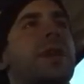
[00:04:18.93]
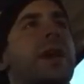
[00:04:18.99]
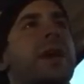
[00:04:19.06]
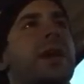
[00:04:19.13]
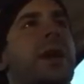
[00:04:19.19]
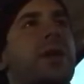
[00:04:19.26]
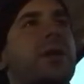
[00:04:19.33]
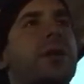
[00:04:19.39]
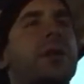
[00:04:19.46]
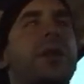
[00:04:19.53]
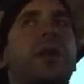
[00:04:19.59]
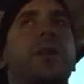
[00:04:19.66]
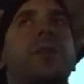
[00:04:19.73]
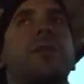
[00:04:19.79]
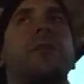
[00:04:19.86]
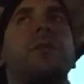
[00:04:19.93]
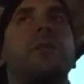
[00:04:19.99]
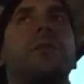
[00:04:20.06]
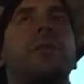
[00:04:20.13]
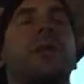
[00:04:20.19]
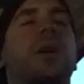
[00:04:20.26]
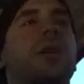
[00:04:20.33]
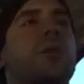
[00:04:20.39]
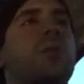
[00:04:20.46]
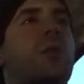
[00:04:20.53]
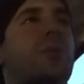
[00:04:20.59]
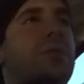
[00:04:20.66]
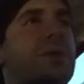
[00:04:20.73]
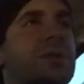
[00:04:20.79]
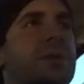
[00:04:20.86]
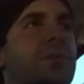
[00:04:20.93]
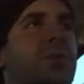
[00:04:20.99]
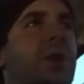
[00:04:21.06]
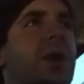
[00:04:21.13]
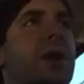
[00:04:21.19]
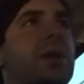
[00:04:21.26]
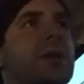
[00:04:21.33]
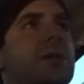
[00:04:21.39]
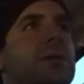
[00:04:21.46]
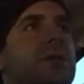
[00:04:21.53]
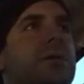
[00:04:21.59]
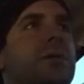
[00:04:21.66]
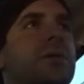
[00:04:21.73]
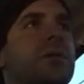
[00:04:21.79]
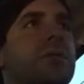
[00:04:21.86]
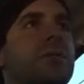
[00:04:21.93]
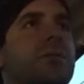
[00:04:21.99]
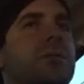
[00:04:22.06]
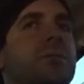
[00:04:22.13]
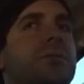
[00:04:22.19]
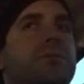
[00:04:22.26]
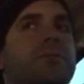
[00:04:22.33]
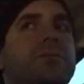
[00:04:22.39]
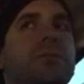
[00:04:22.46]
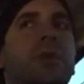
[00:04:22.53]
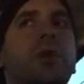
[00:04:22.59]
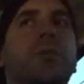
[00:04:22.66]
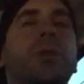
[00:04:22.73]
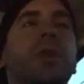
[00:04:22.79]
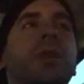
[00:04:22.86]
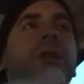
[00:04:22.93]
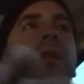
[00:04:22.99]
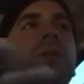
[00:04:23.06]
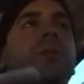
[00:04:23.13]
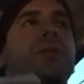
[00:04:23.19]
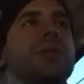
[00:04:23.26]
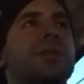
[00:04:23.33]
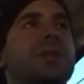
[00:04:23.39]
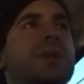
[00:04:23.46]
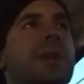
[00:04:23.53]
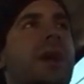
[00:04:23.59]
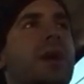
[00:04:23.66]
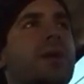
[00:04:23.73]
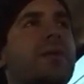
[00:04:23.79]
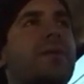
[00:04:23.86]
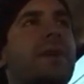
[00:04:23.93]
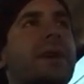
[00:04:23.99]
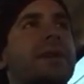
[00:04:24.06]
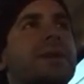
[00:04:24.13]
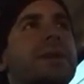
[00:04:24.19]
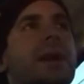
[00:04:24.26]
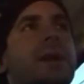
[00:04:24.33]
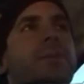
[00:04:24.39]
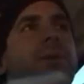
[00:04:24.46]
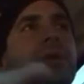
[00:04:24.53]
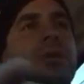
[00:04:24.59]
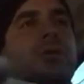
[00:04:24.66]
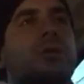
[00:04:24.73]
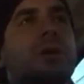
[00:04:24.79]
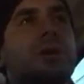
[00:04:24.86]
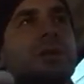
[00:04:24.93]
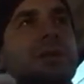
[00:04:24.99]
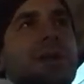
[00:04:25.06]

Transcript: that calculator and you won't be surprised, you know. It'll be the numbers of sacrifice. Type in the word